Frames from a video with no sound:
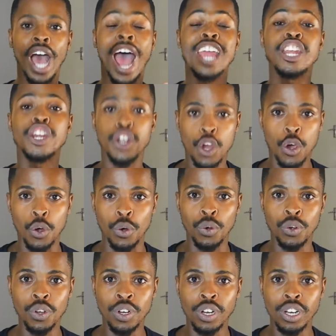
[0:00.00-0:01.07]
I
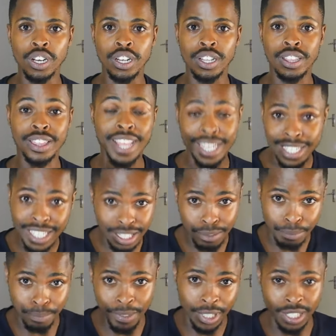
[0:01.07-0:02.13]
know that
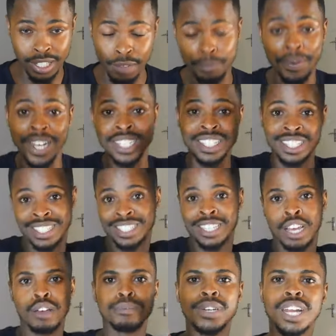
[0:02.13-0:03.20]
it the buzz,
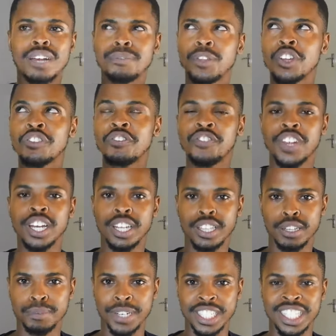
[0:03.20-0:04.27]
but I'm not feeling
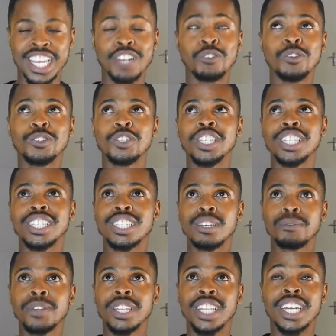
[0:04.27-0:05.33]
the buzz. And also there's
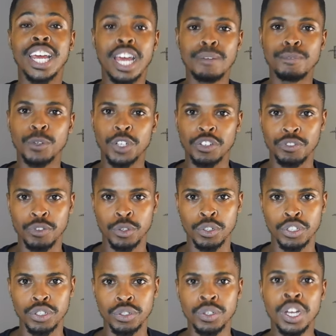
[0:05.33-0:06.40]
something that I am looking
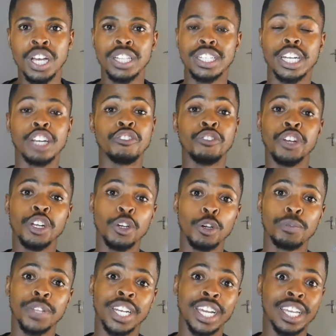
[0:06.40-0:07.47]
forward to that I really
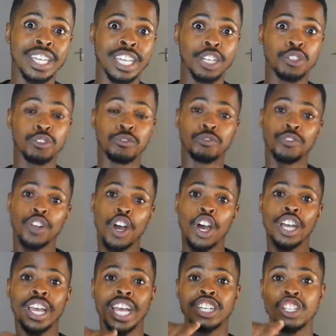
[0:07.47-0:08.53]
hope that I get to
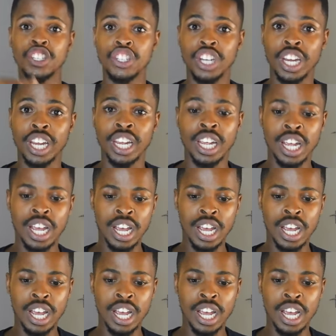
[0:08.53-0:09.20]
vlog and share